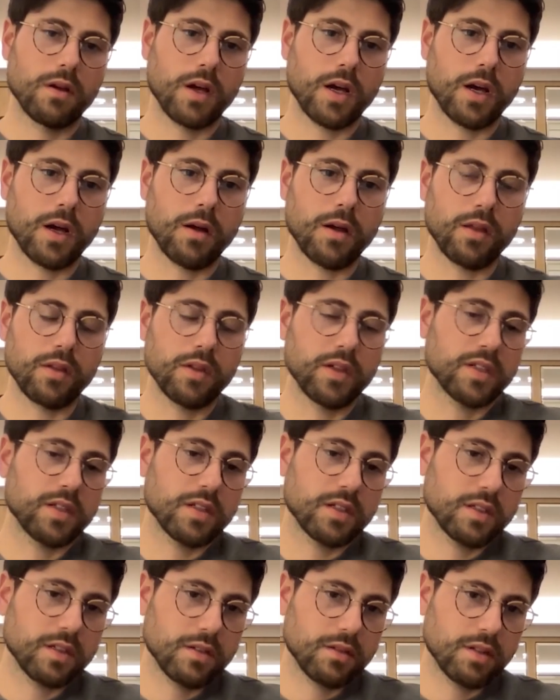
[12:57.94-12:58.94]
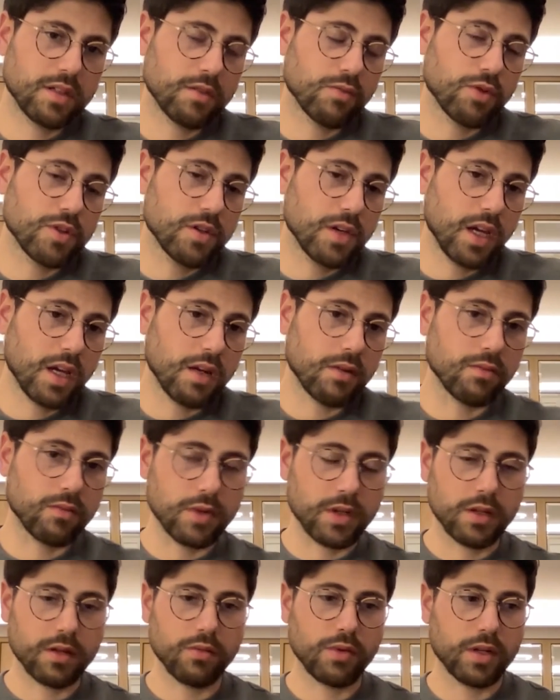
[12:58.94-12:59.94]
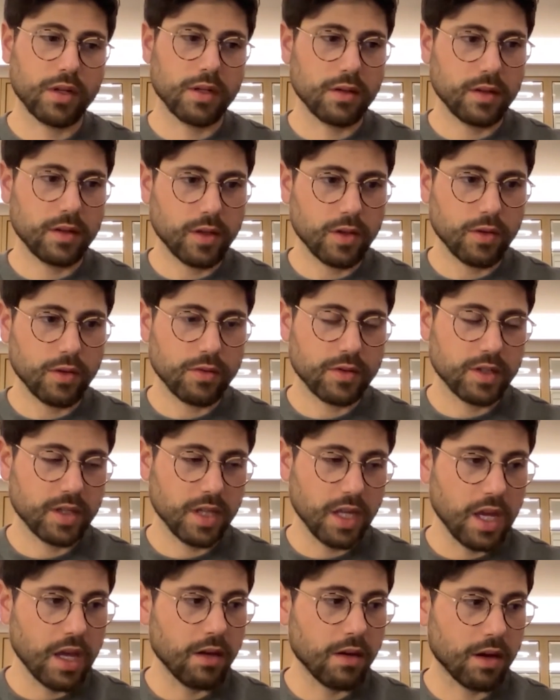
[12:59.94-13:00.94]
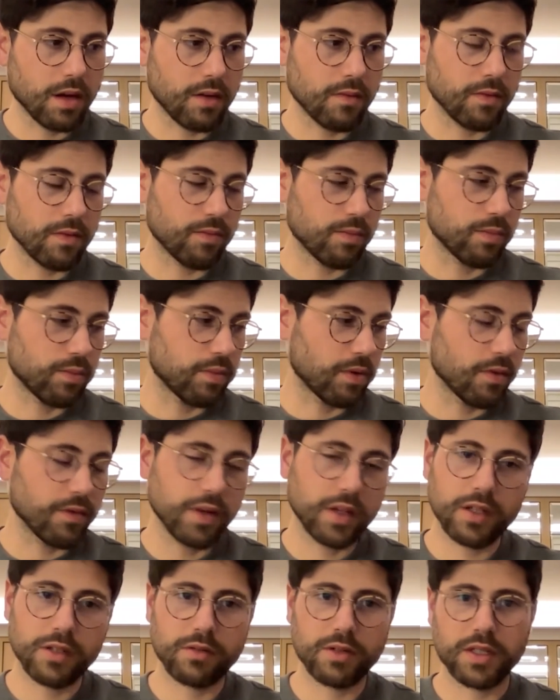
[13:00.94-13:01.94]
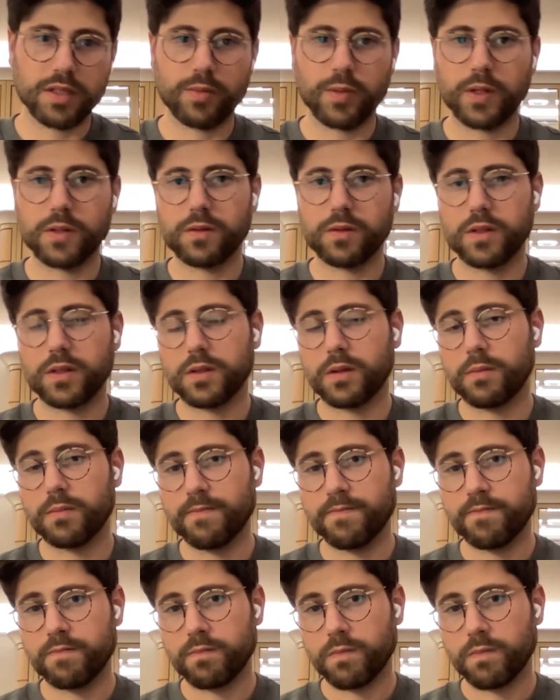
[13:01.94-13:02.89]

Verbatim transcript: Uh, and this is this is what you get when when you see kind of a perfectly transparent system.